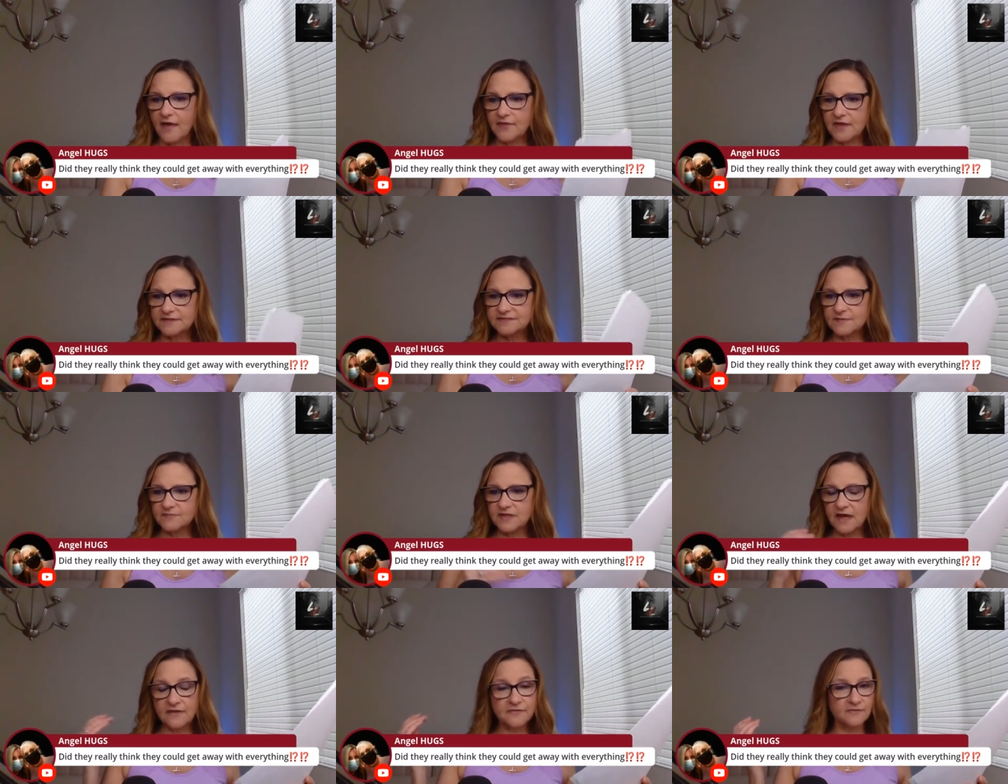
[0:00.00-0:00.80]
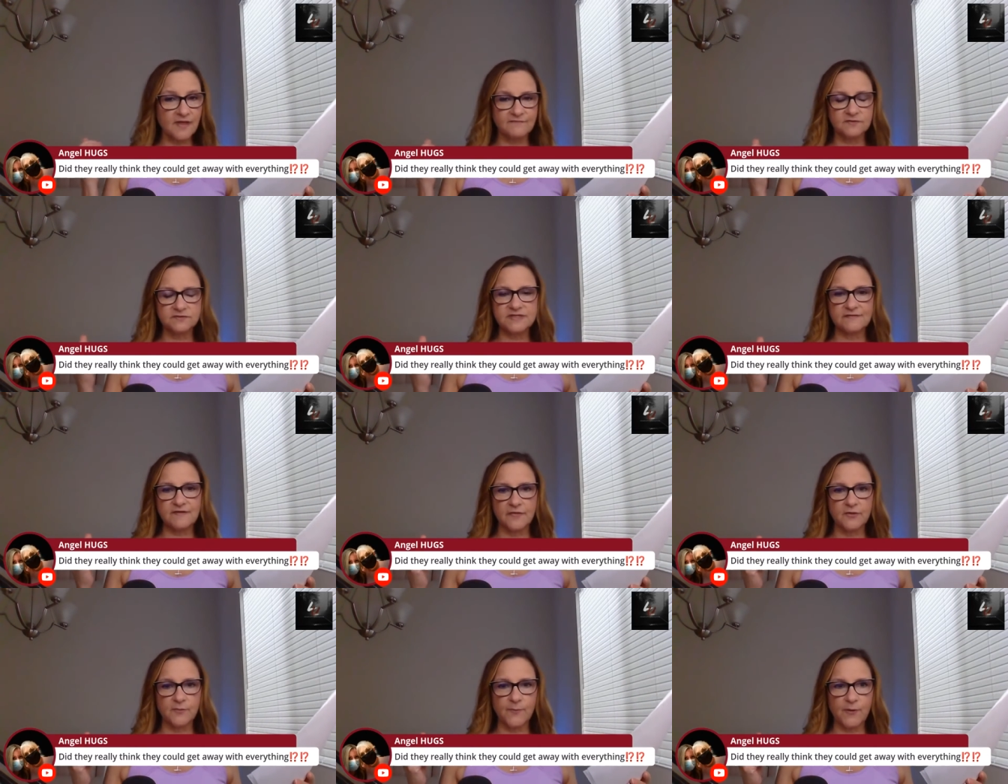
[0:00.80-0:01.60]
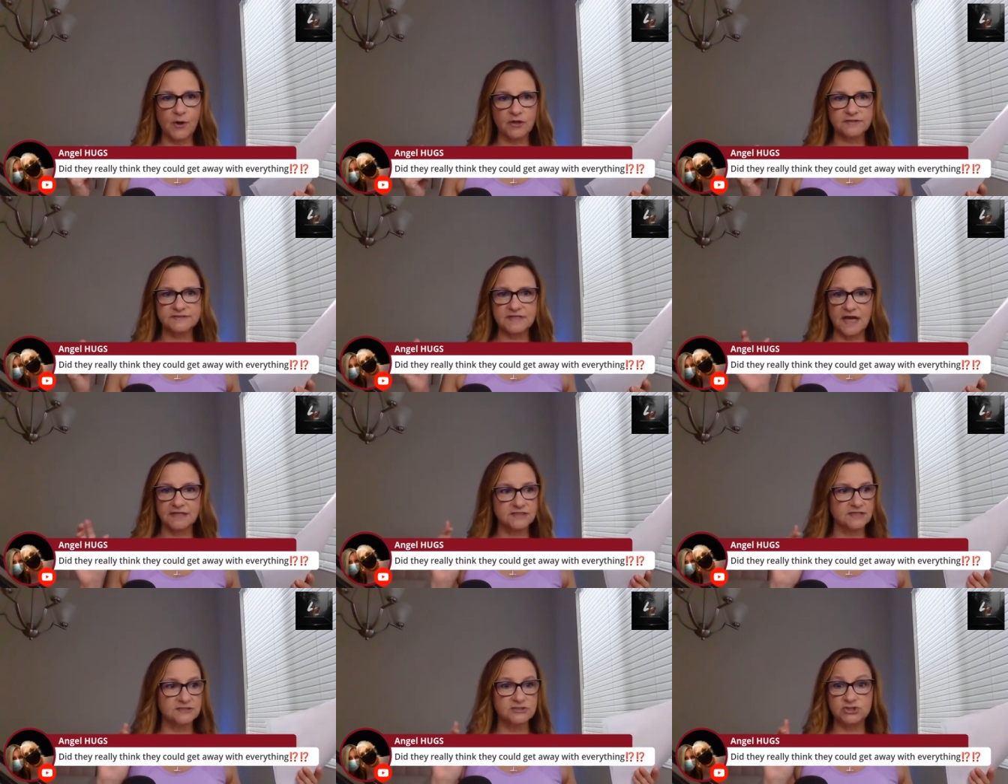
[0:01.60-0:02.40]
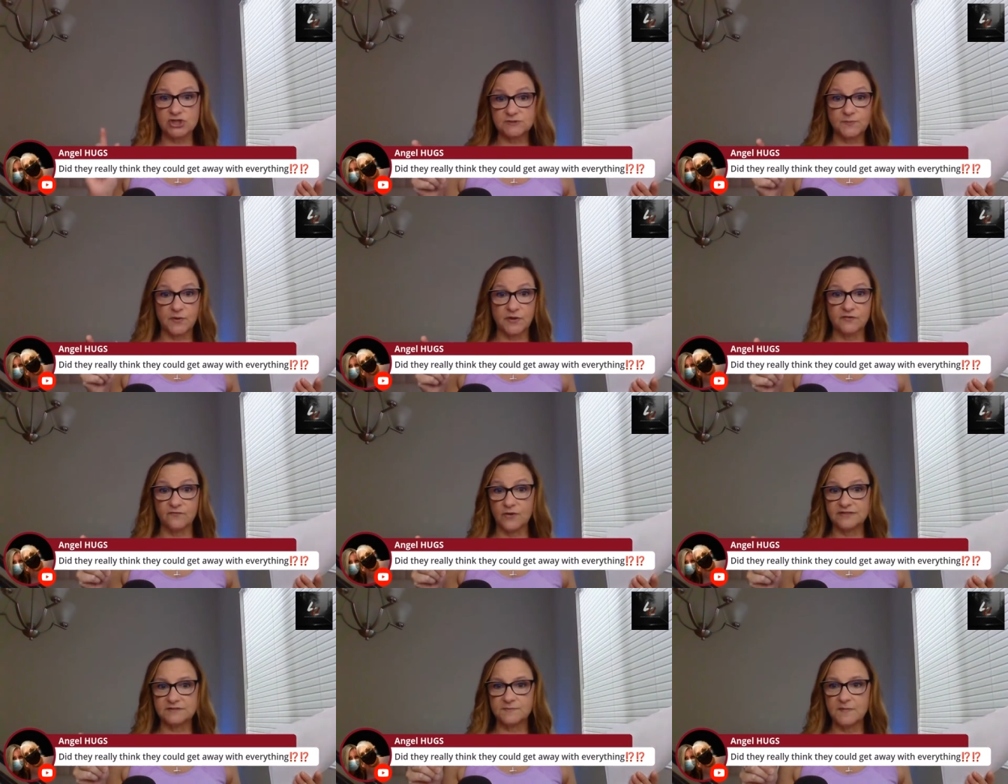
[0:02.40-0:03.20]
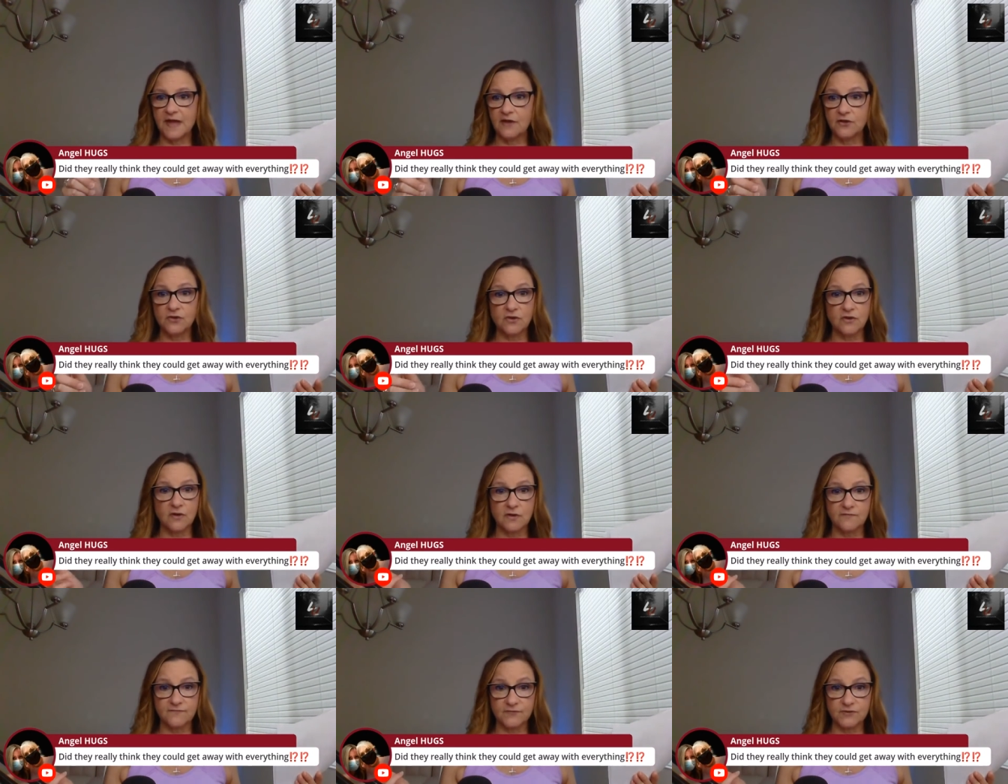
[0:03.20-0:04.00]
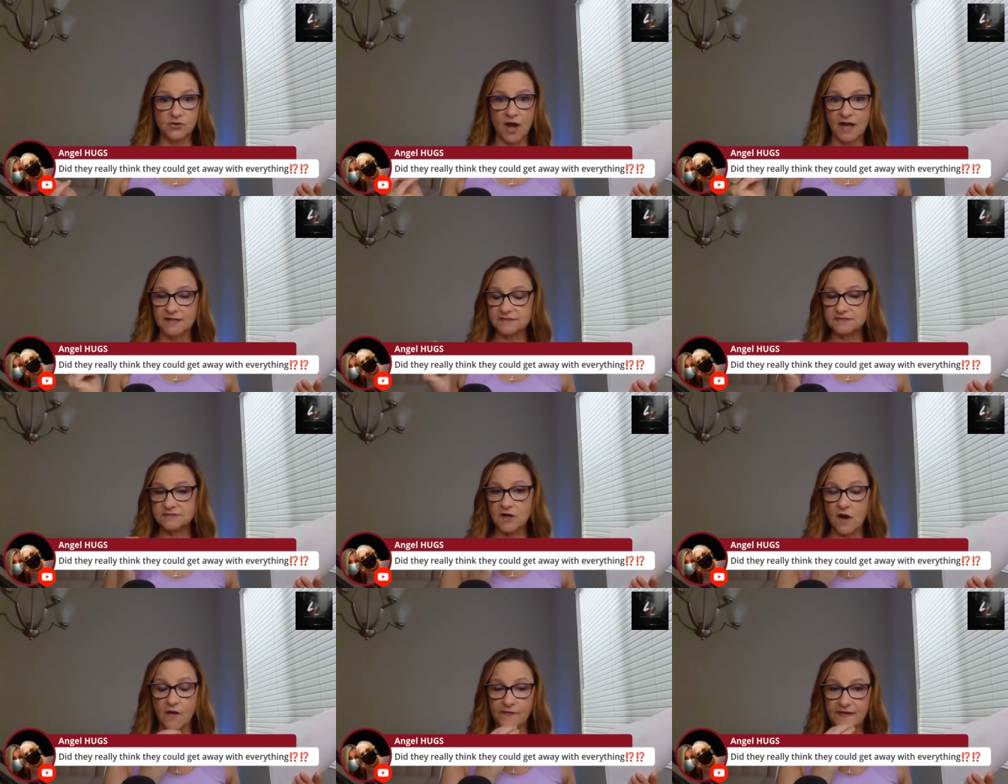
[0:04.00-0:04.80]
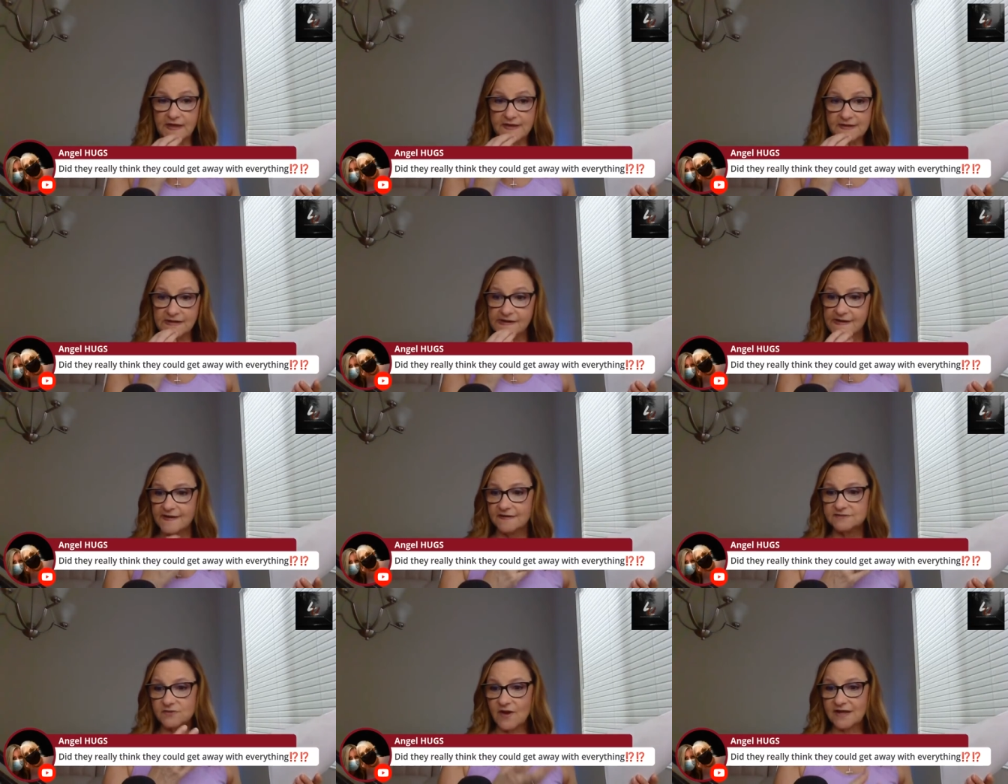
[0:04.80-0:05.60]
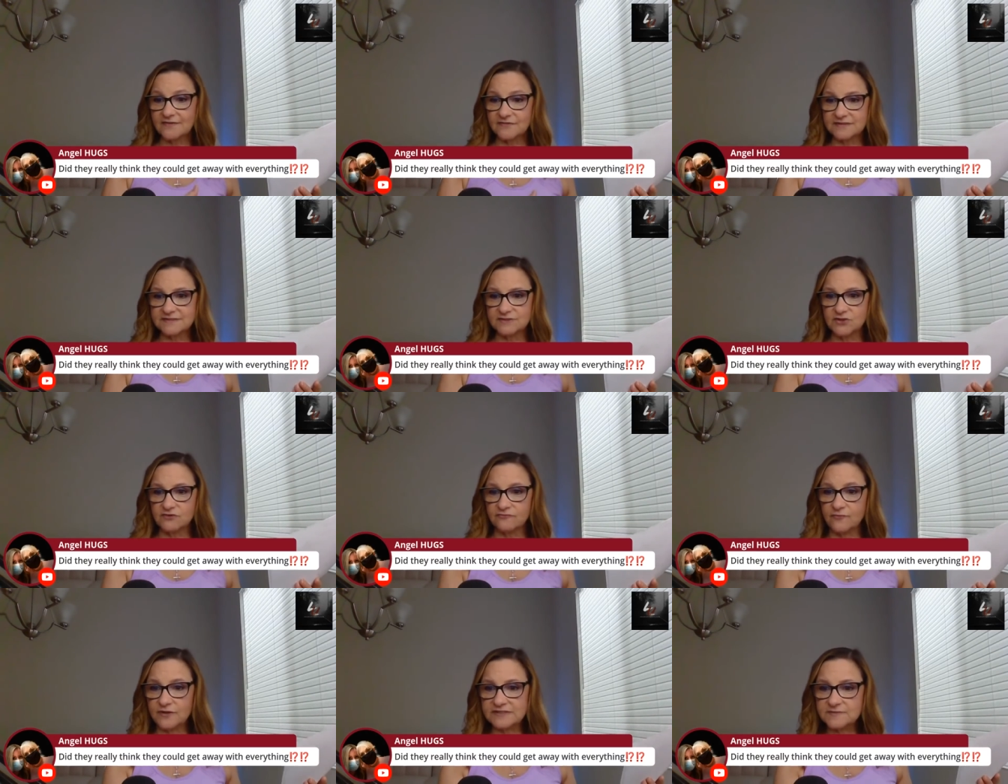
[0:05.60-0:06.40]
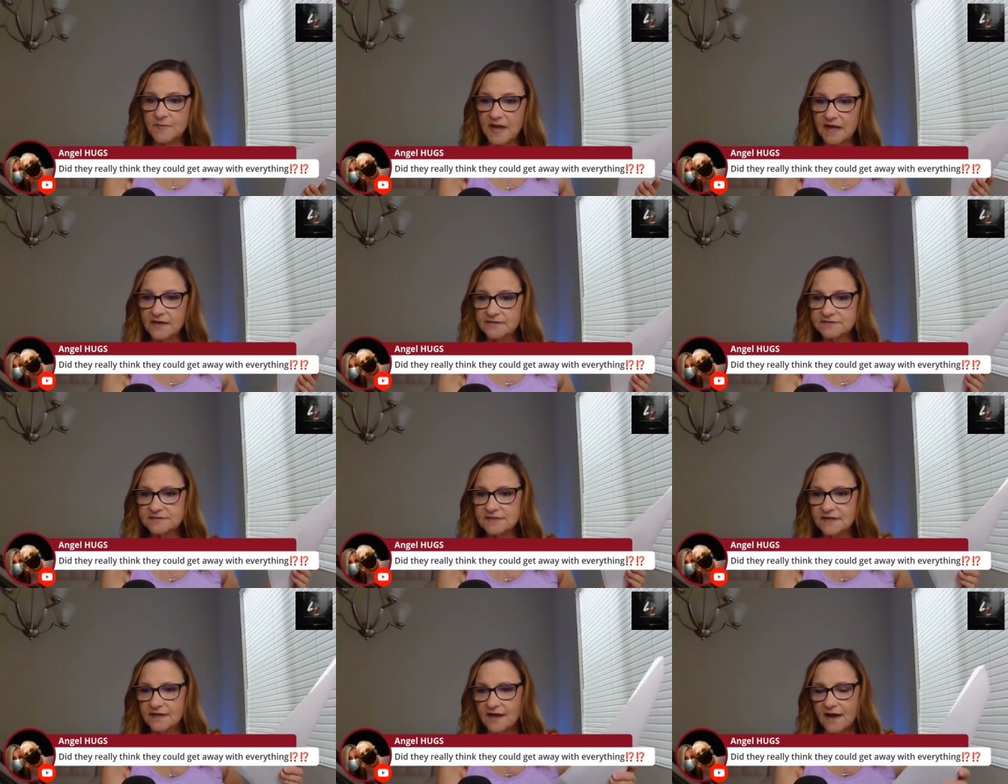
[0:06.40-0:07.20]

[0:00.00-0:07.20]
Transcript: And then some of the other levels have other perks. I did just put a voicemail for you guys to call in so I can listen to your voicemails.